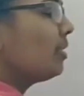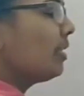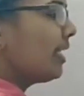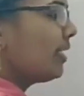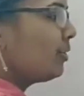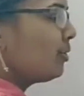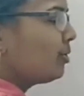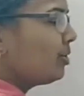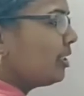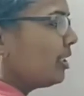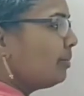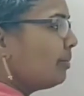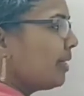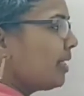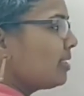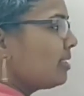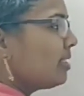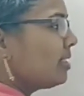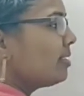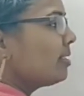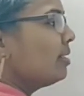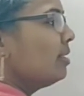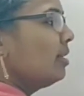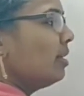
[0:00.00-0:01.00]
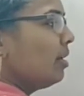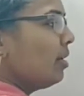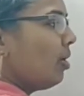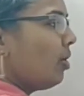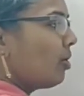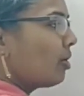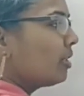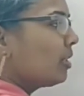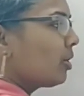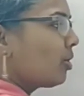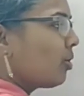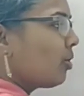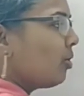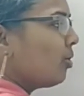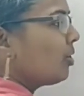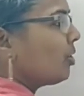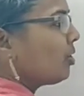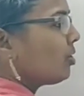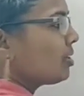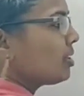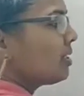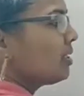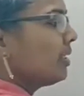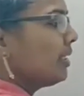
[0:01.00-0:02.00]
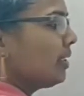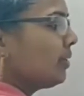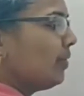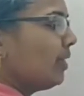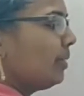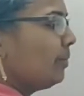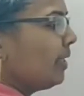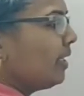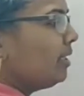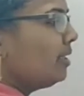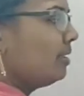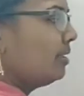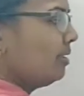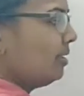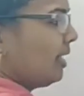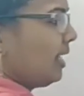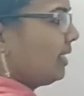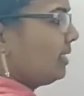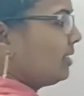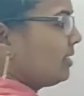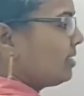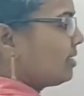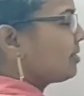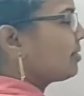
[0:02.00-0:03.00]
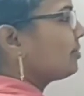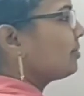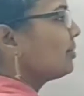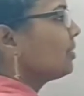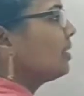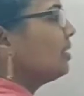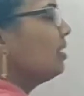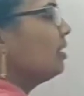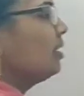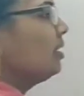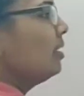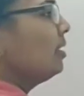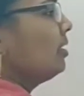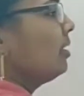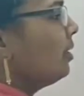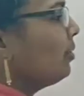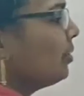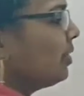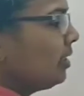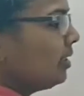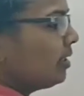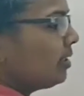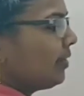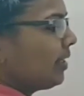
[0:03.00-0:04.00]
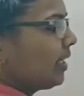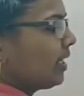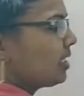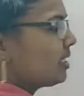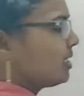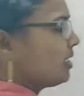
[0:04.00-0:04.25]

nitrogen bases or the codons, it will be like this. Now here we can